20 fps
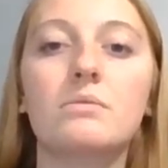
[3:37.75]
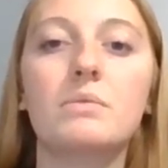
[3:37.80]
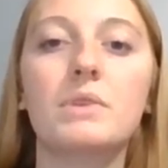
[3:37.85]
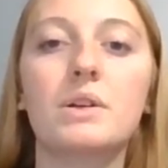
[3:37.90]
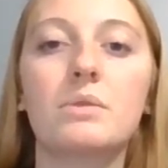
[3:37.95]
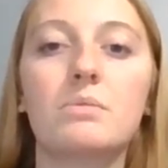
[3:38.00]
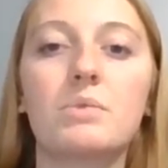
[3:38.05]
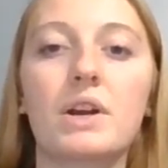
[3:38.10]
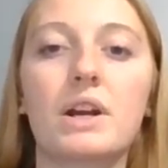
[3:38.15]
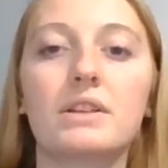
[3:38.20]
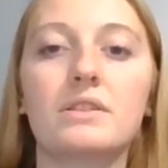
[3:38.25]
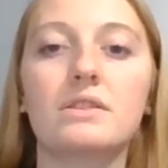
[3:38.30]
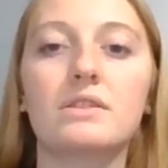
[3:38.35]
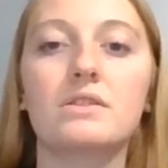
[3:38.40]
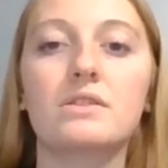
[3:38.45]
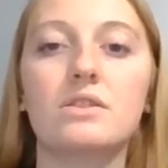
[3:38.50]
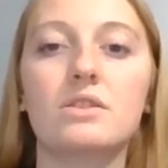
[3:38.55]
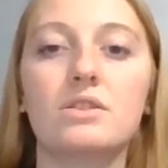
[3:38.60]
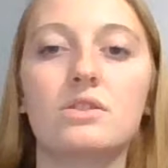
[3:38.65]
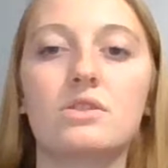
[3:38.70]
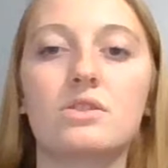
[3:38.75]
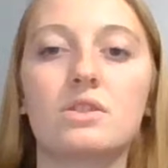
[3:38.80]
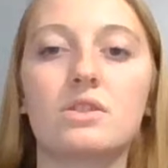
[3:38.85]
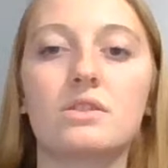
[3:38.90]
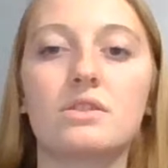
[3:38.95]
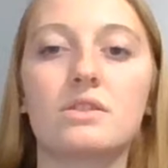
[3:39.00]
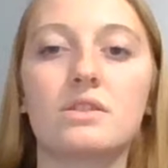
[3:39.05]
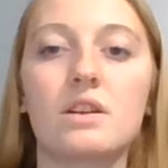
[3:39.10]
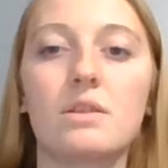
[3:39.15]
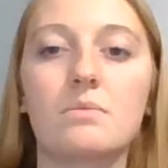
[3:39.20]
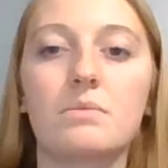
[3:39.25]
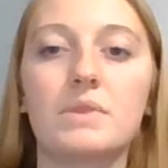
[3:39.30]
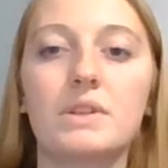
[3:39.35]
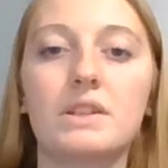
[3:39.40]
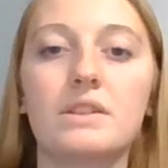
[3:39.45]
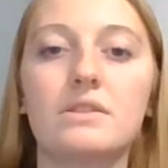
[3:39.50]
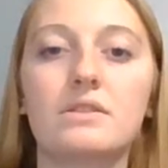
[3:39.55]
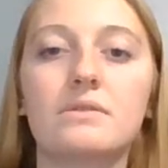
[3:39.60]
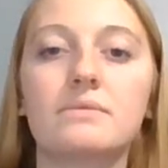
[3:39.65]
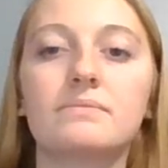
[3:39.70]
malpractice insurance
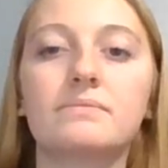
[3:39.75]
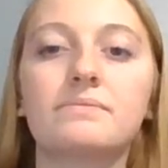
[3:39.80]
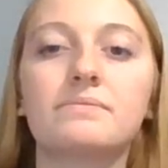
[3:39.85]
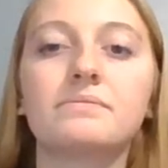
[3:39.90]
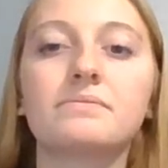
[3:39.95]
companies,